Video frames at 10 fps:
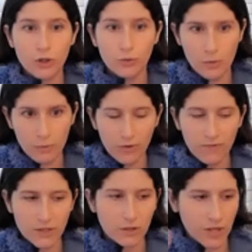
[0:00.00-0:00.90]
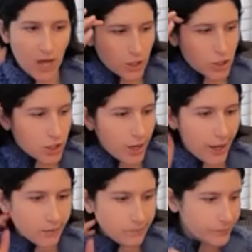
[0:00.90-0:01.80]
remove physical touch,
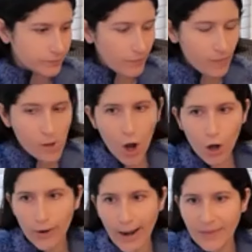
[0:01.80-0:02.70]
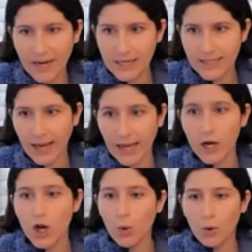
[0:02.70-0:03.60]
I'll grab that in a
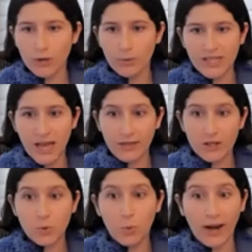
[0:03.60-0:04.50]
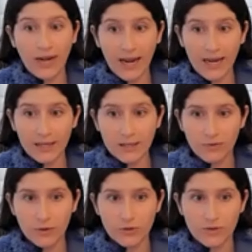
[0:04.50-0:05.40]
second. We're going to pretend this white hand,
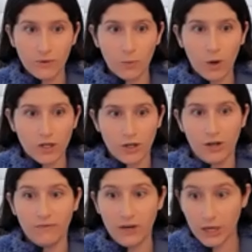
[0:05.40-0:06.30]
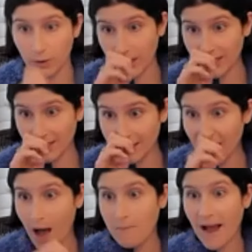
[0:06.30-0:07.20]
for those of you watching on video, is
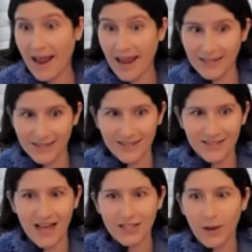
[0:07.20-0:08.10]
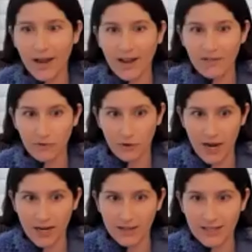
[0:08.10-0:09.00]
not my hand. That's why I
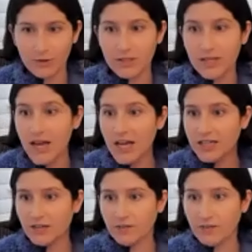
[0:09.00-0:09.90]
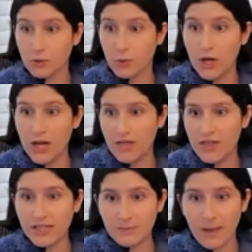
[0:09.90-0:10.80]
created this. So it's different visual.
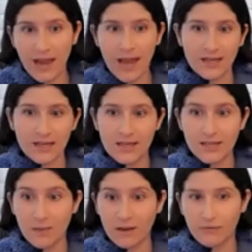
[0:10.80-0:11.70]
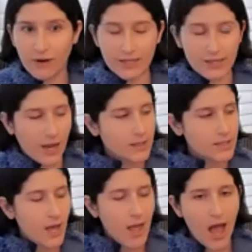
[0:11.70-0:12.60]
This is my hand and this is my friend's hand.
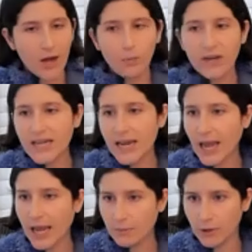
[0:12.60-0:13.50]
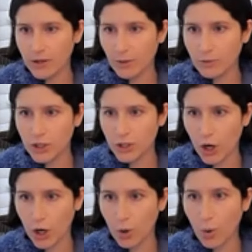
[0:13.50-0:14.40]
And we take hand breathing, which is
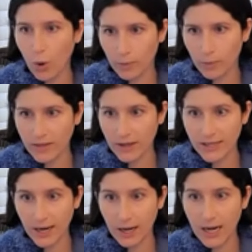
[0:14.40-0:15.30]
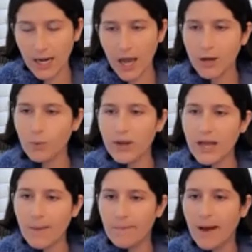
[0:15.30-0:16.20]
our core breathing technique, and we
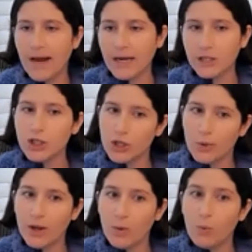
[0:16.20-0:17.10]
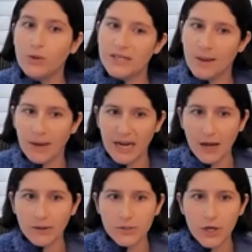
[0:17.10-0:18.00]
combine it to do it with somebody
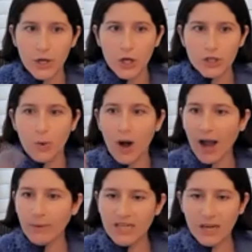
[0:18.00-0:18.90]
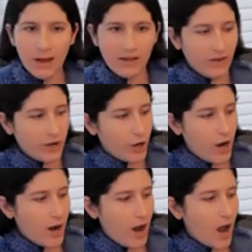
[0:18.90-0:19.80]
else. So I would take my finger
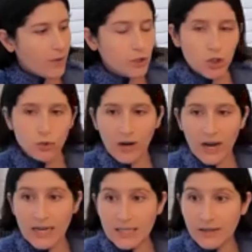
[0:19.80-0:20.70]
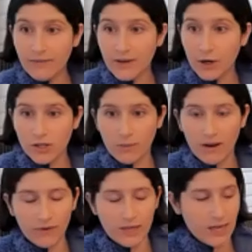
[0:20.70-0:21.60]
and I would trace the fingers on my
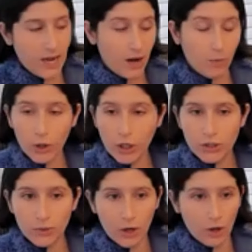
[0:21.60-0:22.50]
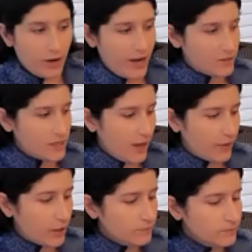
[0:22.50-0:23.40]
friend's hand, and we're going to do it all now
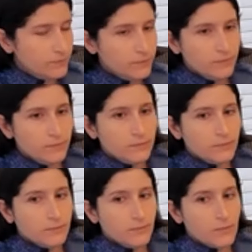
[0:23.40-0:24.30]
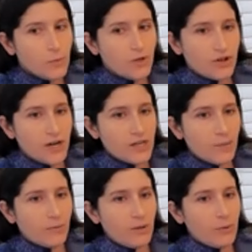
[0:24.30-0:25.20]
together. We trace up
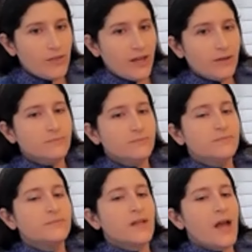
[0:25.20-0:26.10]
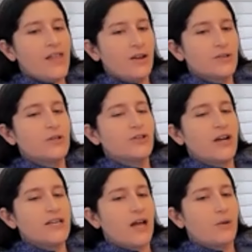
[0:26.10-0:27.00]
and we breathe in, and then as we
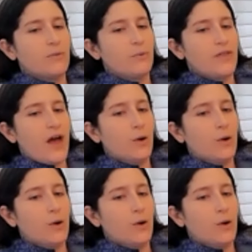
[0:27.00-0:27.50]
trace down, we breathe out.